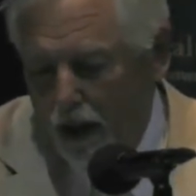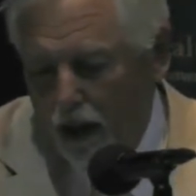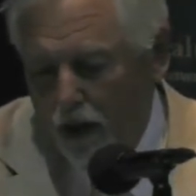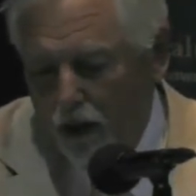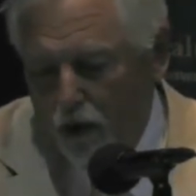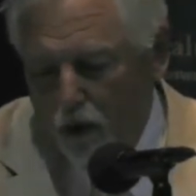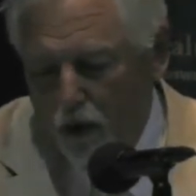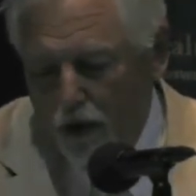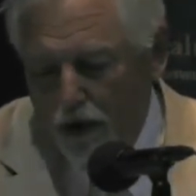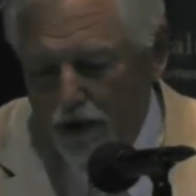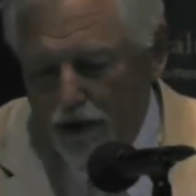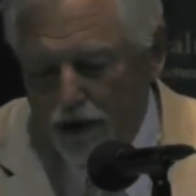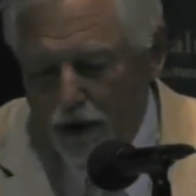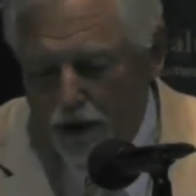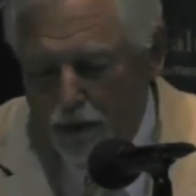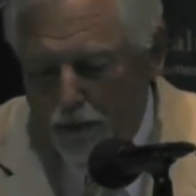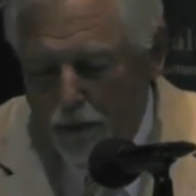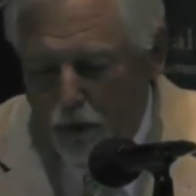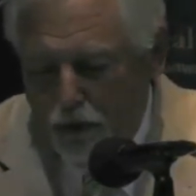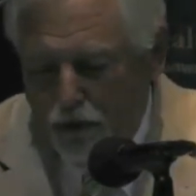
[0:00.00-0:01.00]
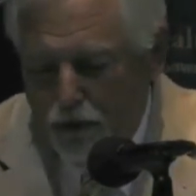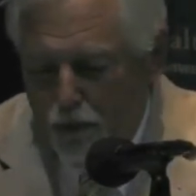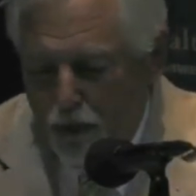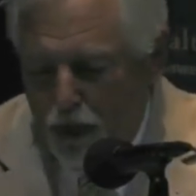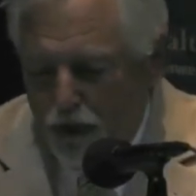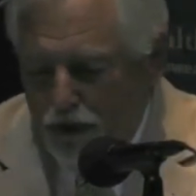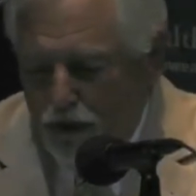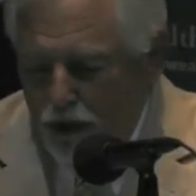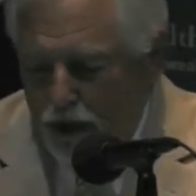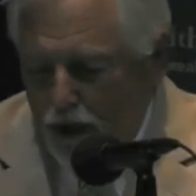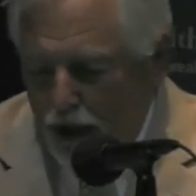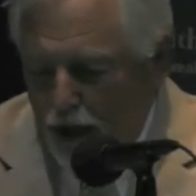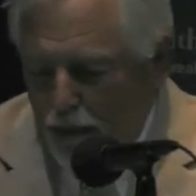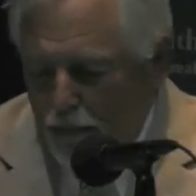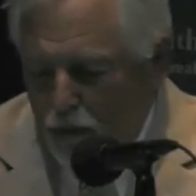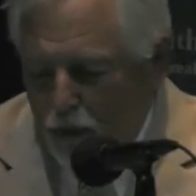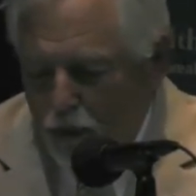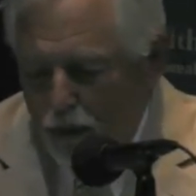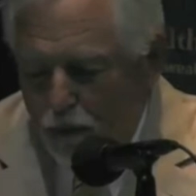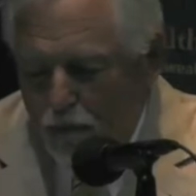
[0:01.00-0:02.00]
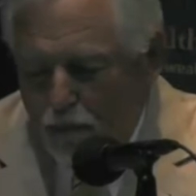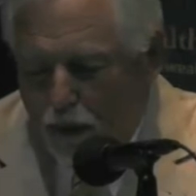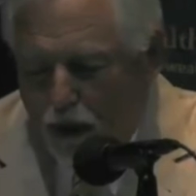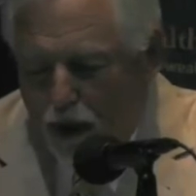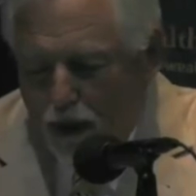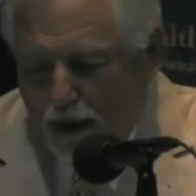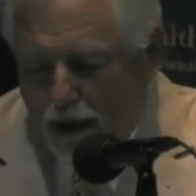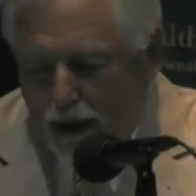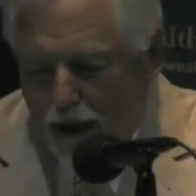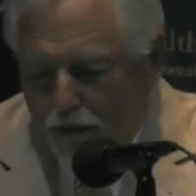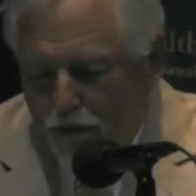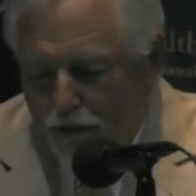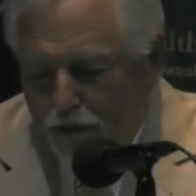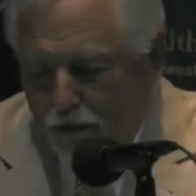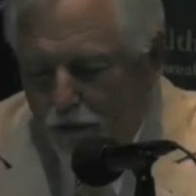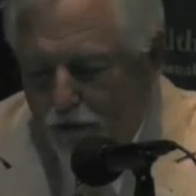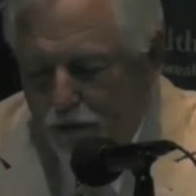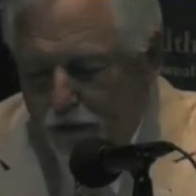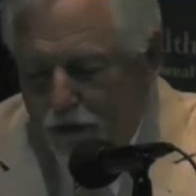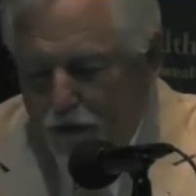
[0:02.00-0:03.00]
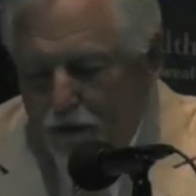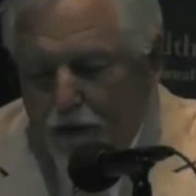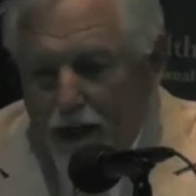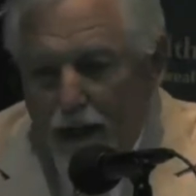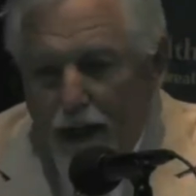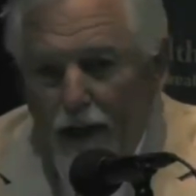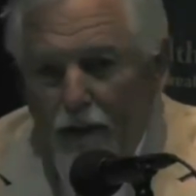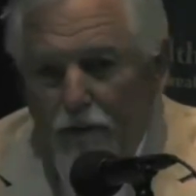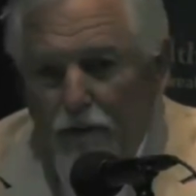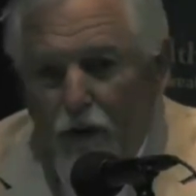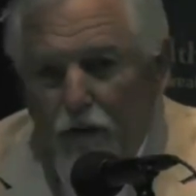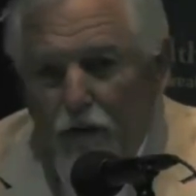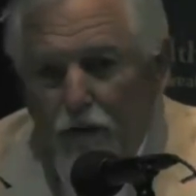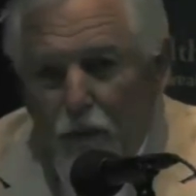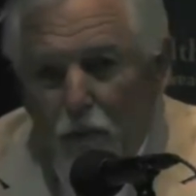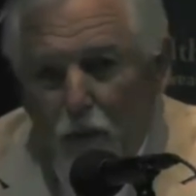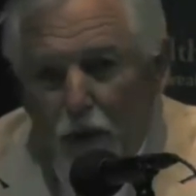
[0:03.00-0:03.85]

According to the most recent Neighborhood Park Council survey of over